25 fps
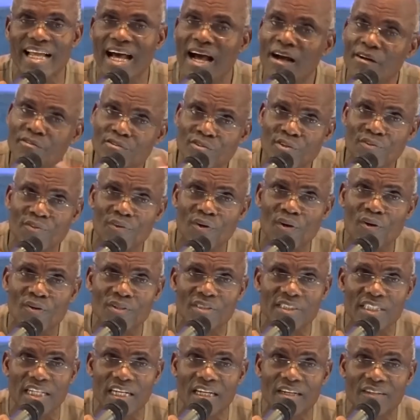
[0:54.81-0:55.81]
out of
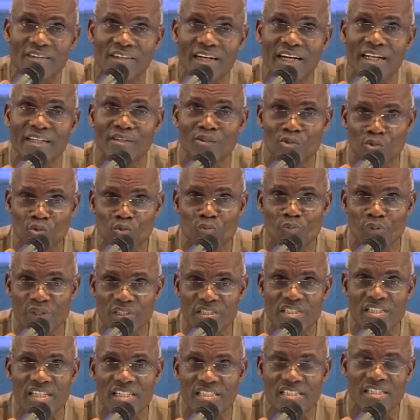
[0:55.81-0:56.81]
lockdown and do
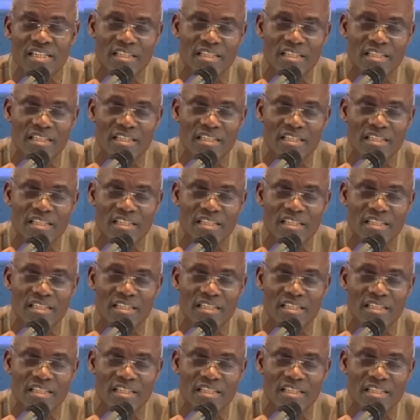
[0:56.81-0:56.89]
business